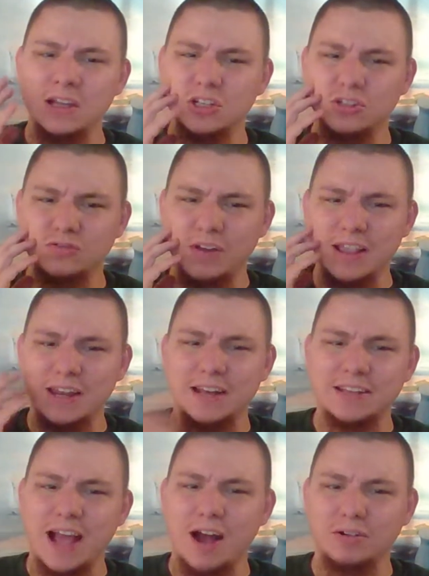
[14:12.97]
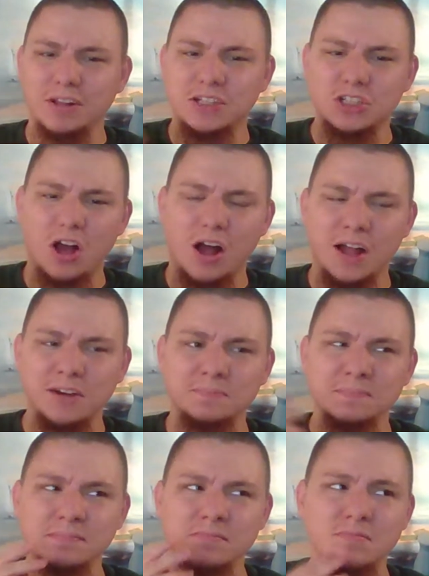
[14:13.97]
drinking it down and it's gone,
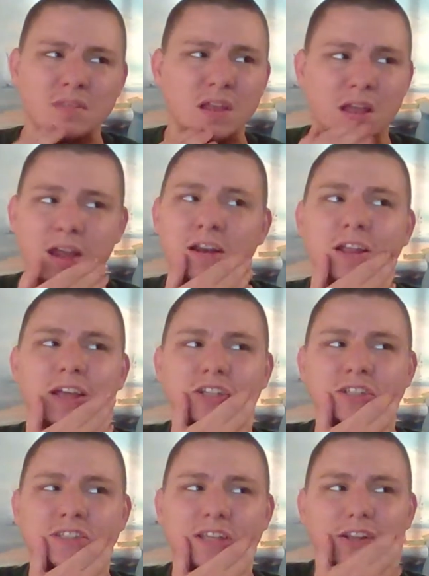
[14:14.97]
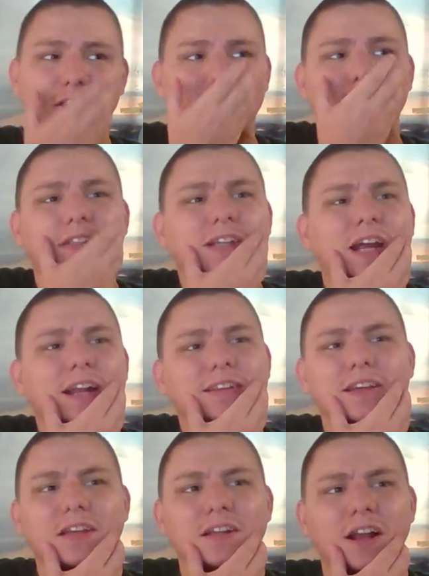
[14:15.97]
and you're like just sitting there and it's kind of
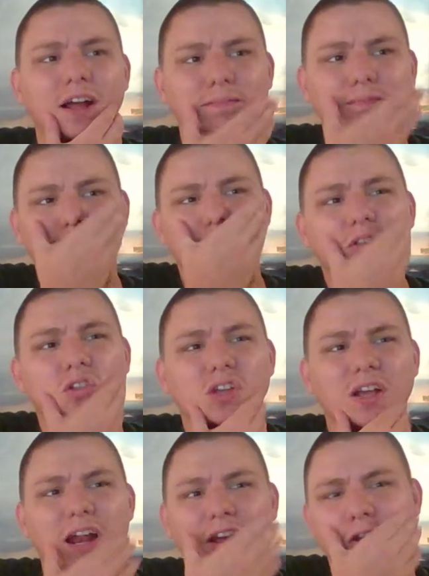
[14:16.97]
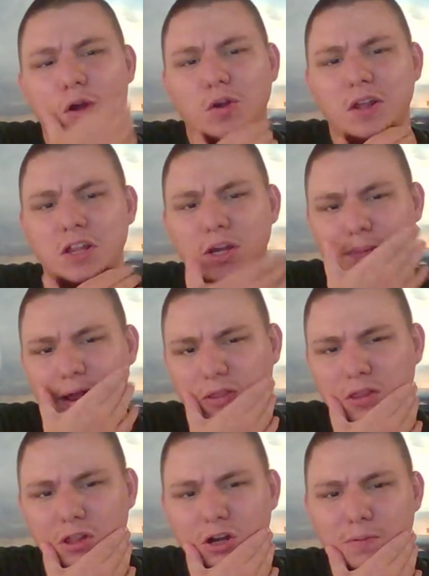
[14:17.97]
like you still got a coating in your mouth
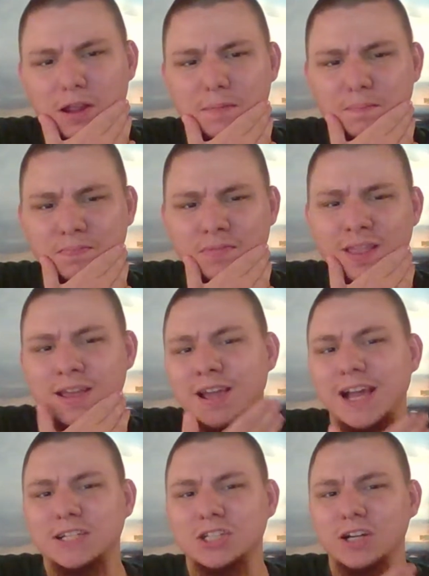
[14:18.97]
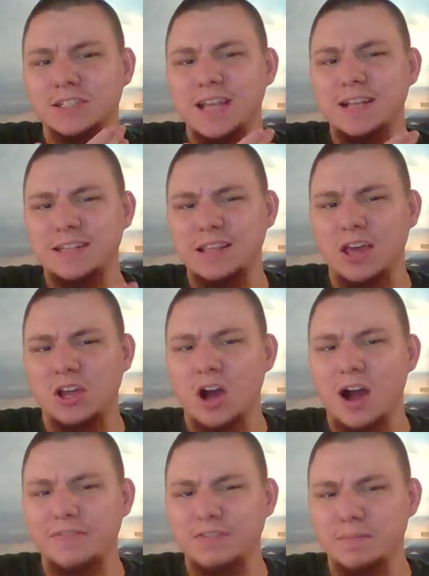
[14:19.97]
a little bit. It starts tasting like
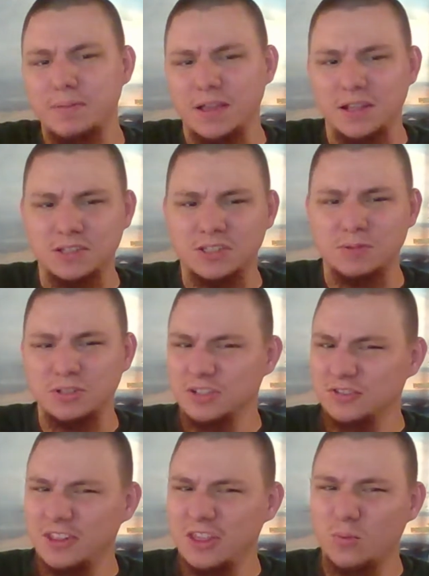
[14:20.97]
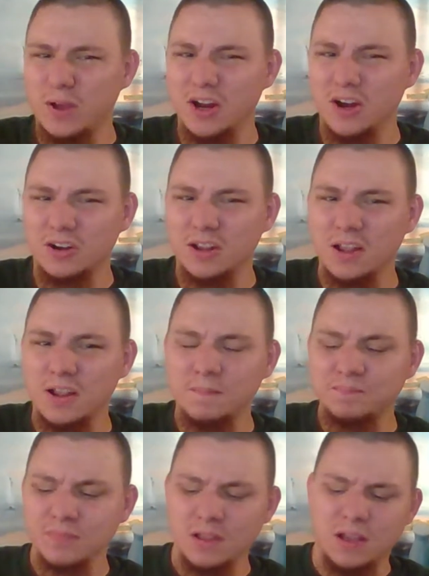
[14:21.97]
coffee beans, which is really weird.
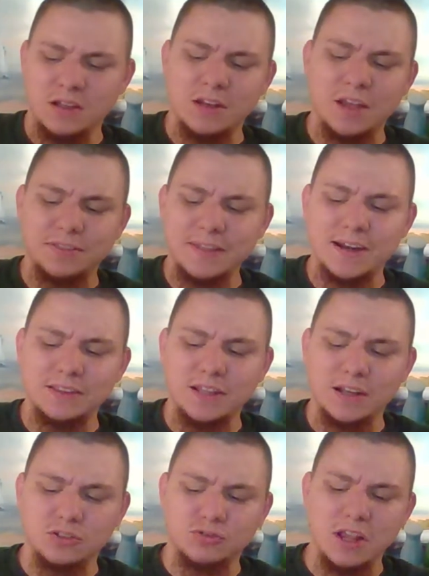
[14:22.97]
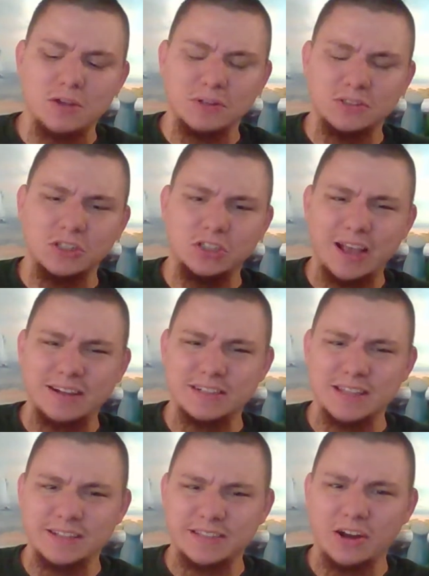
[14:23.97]
Nothing in the drink would suggest
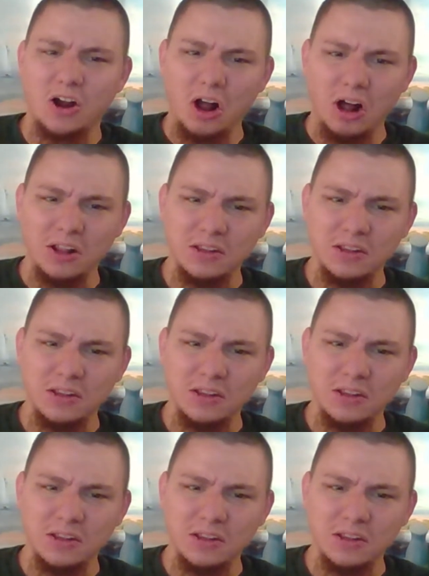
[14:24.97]
this at all.